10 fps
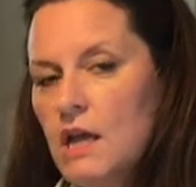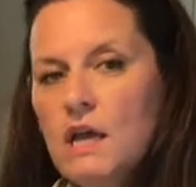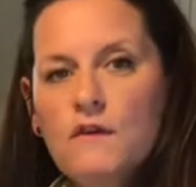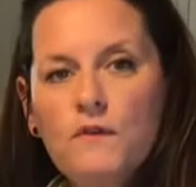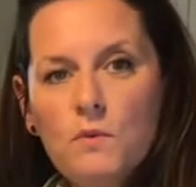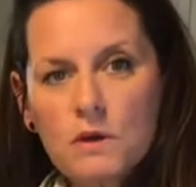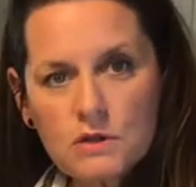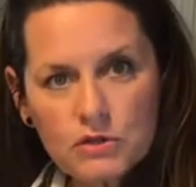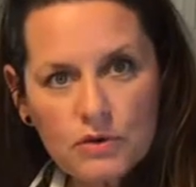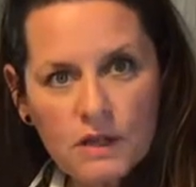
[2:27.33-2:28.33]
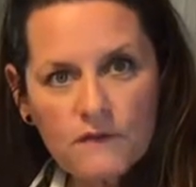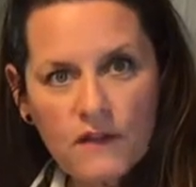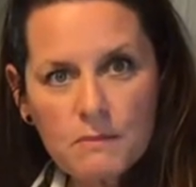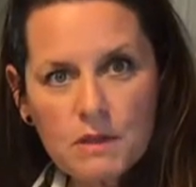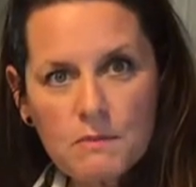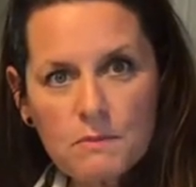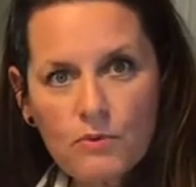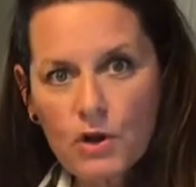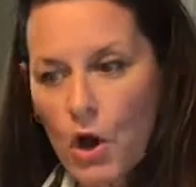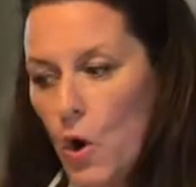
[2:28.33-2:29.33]
If you want to trick a family member
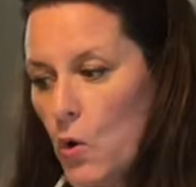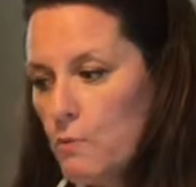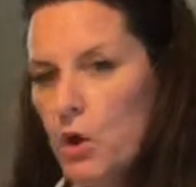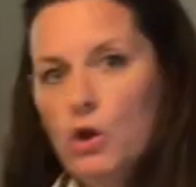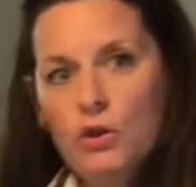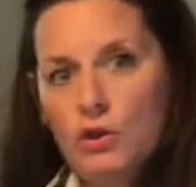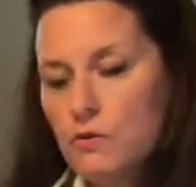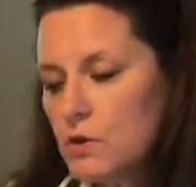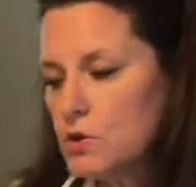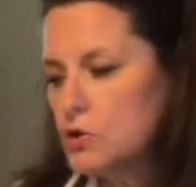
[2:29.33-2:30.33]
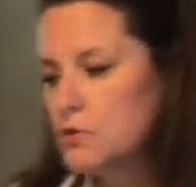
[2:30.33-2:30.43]
at home, you can do